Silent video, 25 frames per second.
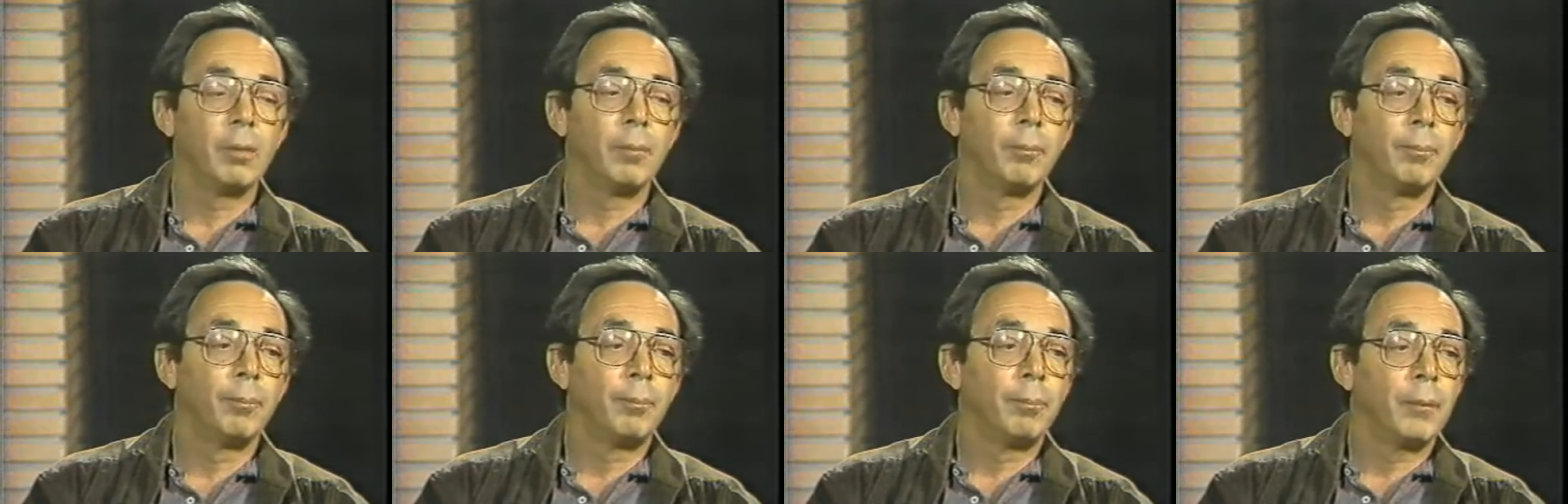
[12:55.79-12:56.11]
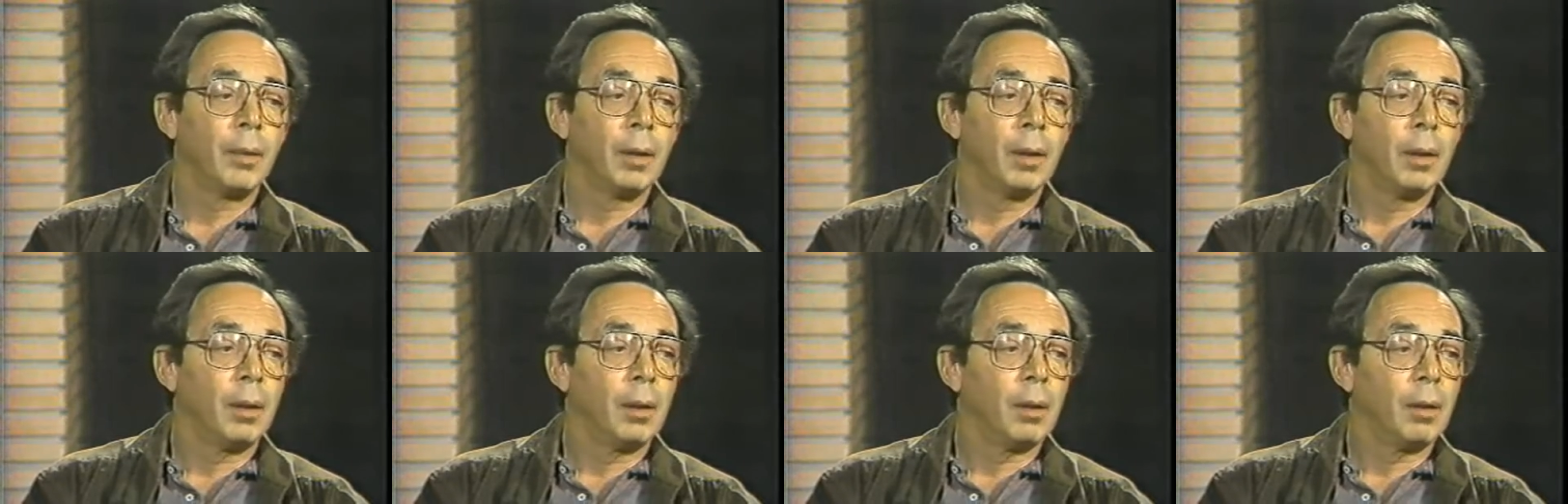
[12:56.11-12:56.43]

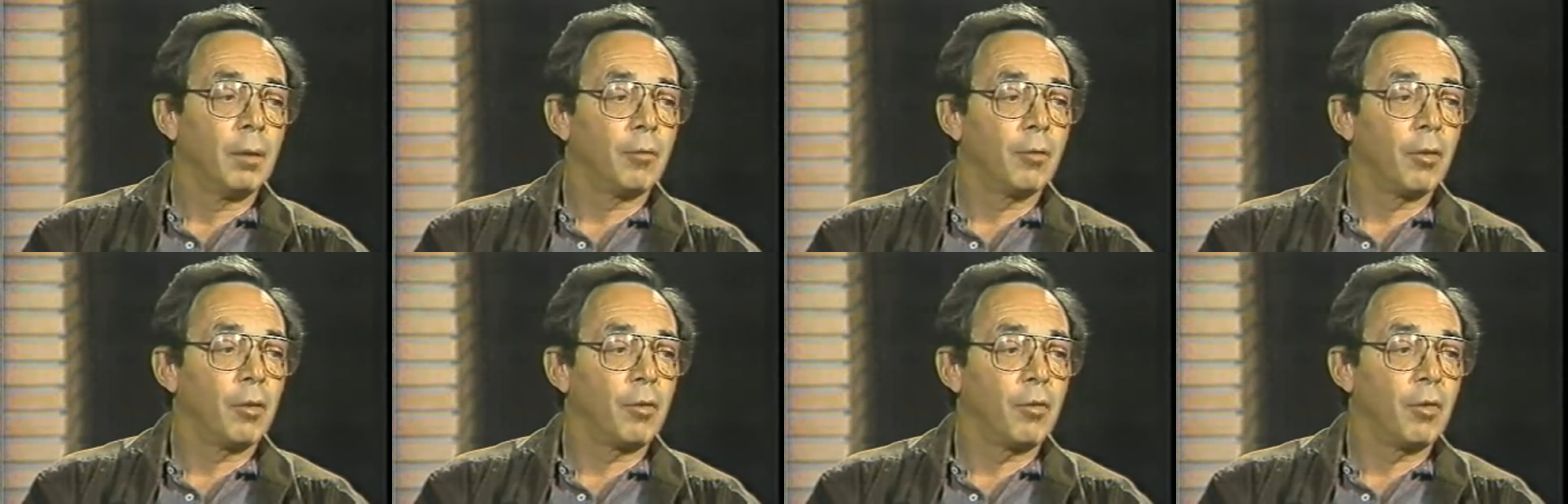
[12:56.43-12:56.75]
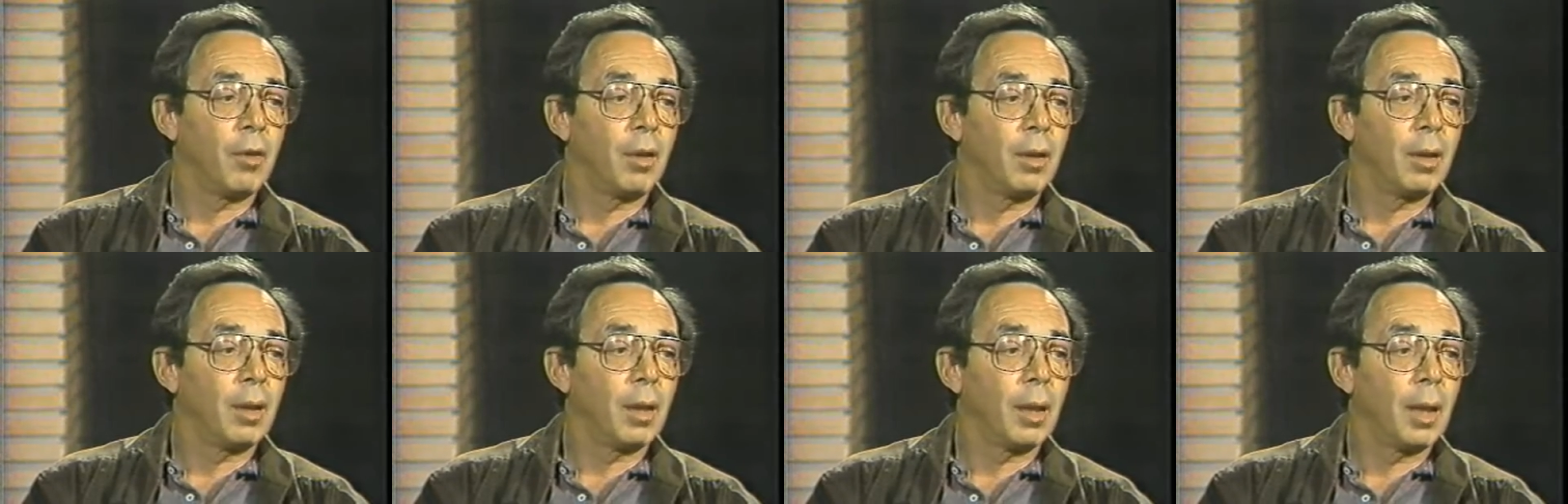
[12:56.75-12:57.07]
The
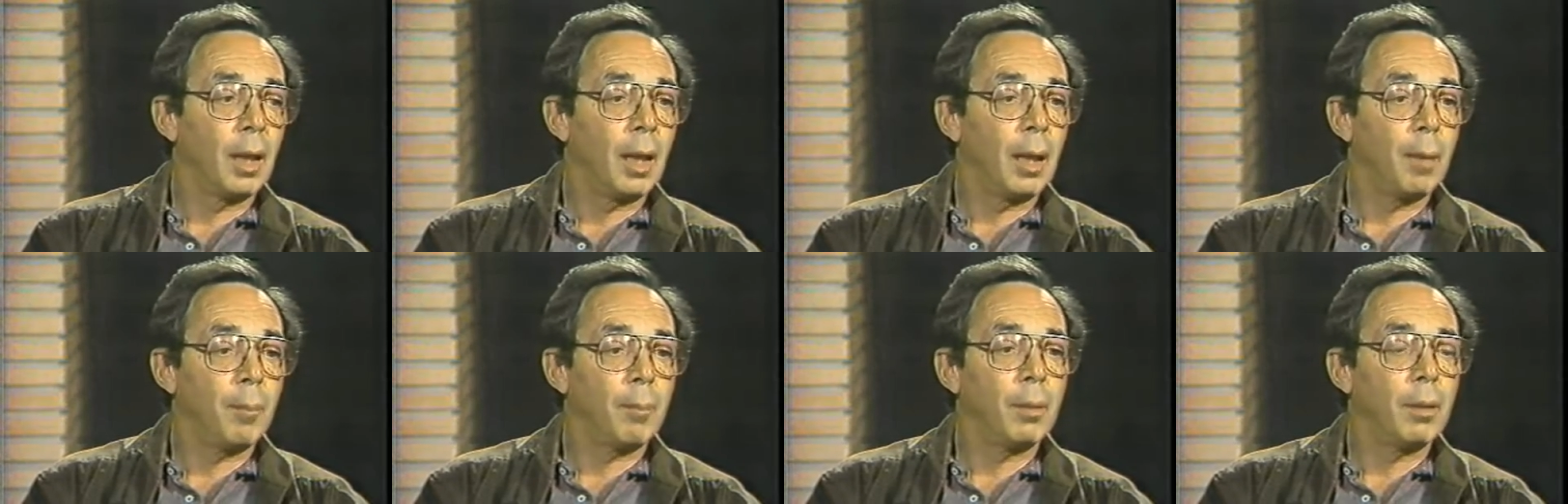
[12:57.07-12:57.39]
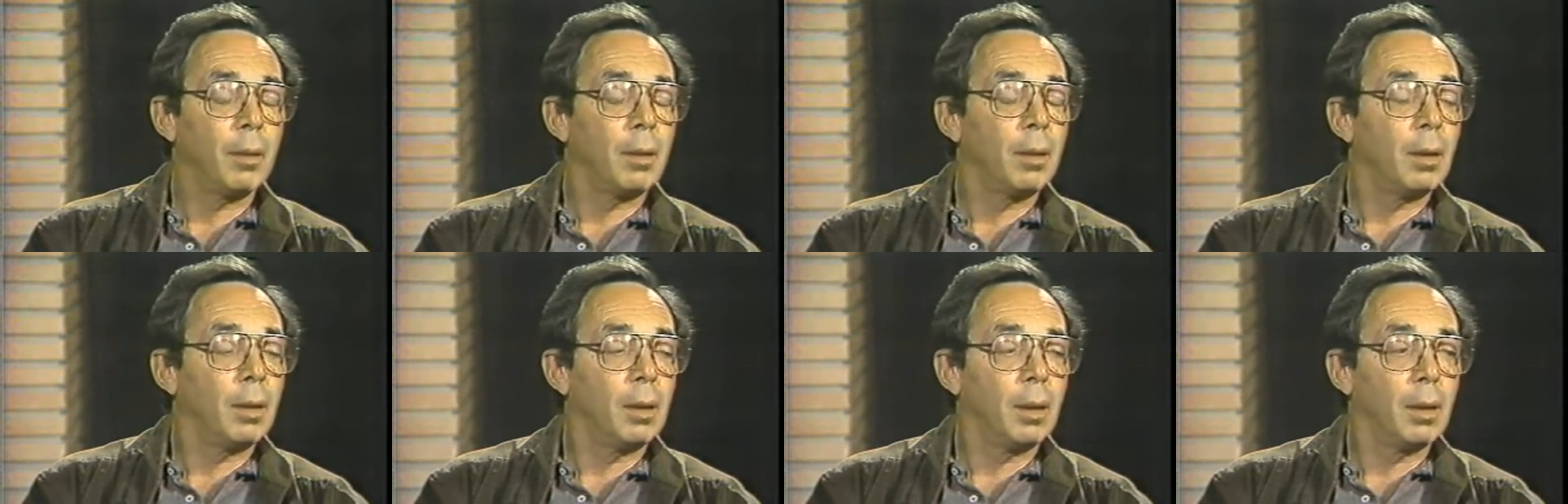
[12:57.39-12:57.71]
first thing that happened,